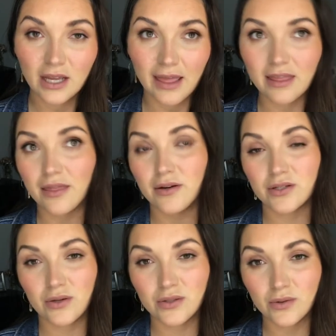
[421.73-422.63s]
And then there's
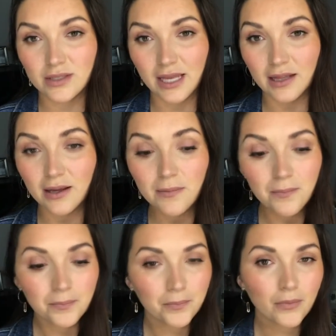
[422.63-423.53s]
also Salem.
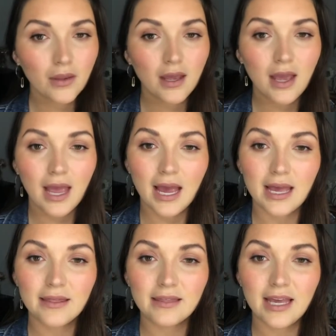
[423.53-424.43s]

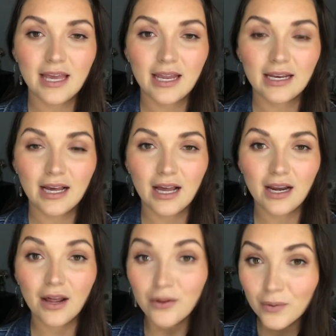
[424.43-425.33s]
And then
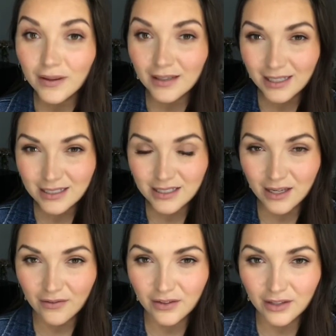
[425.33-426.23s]
another one that I
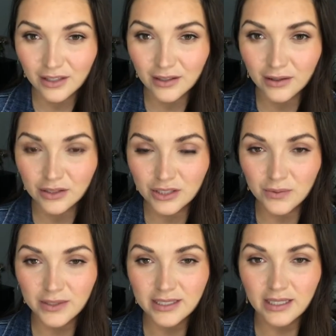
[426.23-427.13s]
discovered just
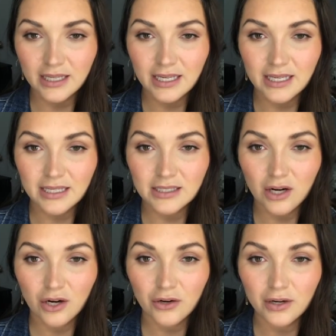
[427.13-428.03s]
recently is our
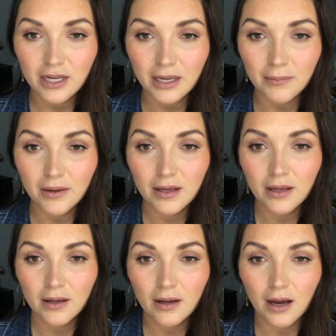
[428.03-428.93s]
cream
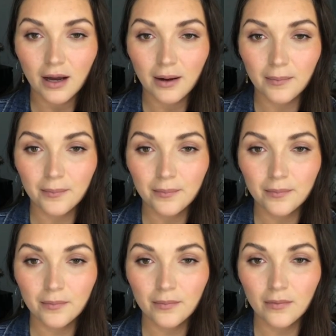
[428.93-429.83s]

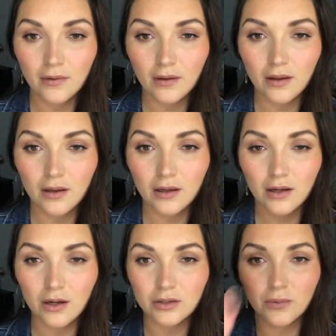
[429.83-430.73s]

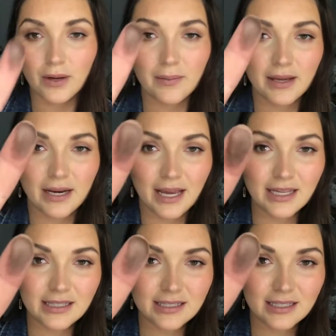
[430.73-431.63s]
called Arabian
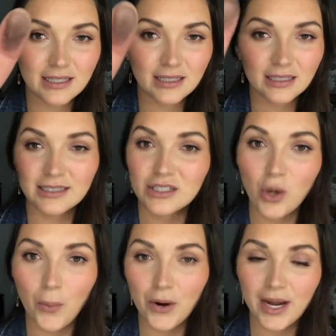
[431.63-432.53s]
Nights. It's so
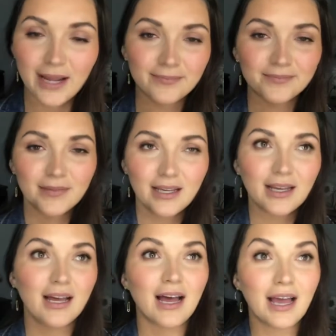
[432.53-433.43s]
pretty.
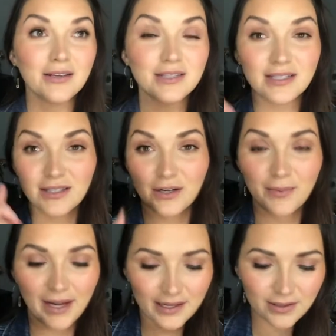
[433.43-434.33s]
I use this under my
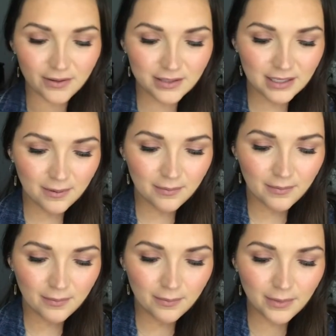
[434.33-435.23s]
eyes all the time,
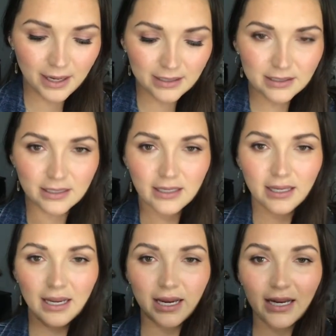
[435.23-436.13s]
but
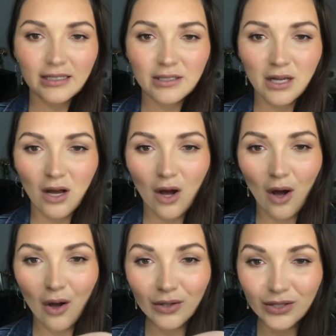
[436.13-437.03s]
it
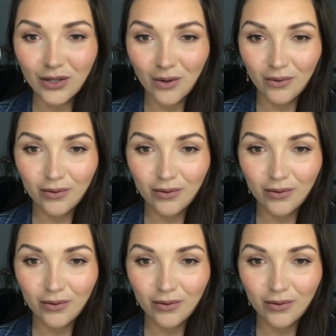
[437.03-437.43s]
also